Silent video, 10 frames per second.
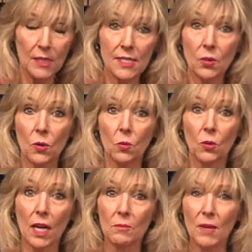And so
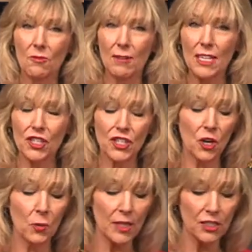kind of my
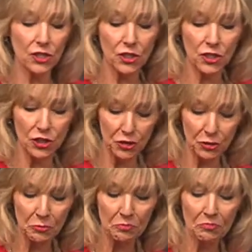ratio is to
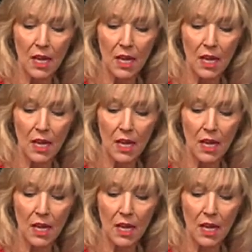do